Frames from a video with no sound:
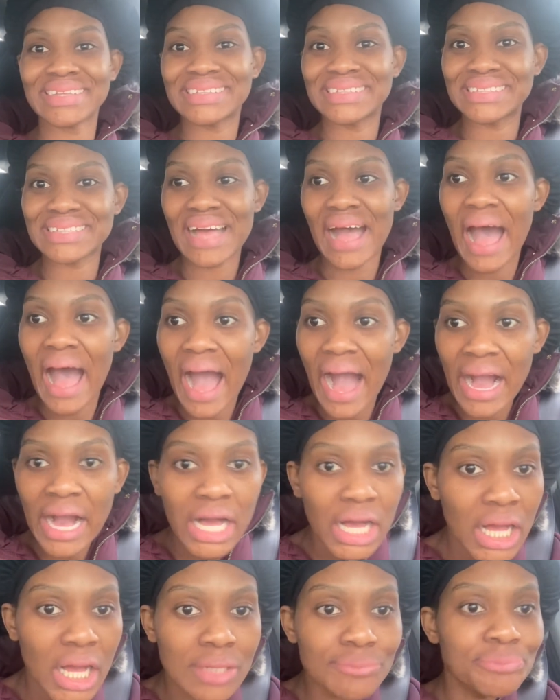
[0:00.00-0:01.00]

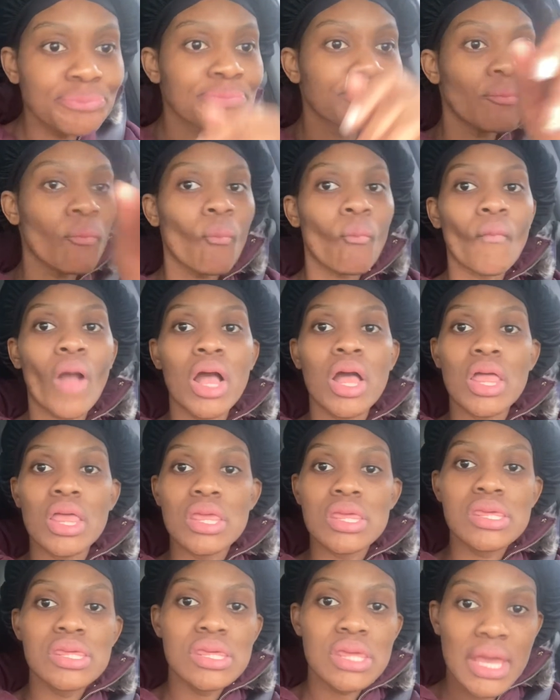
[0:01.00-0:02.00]
dog.
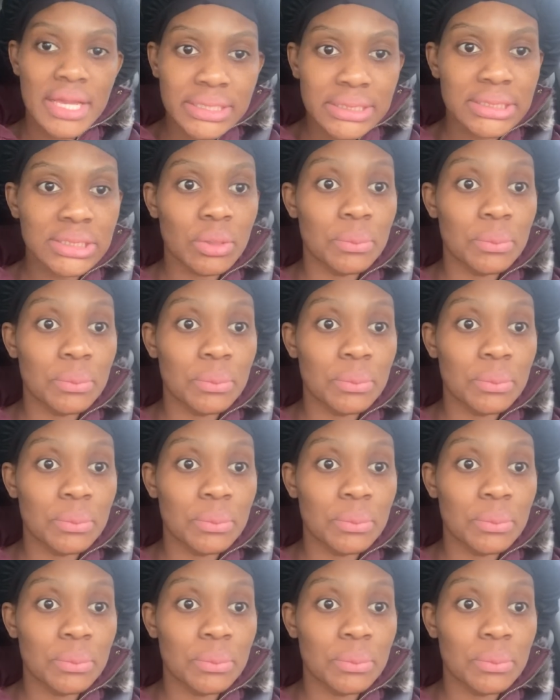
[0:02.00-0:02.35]
Yes, yeah, so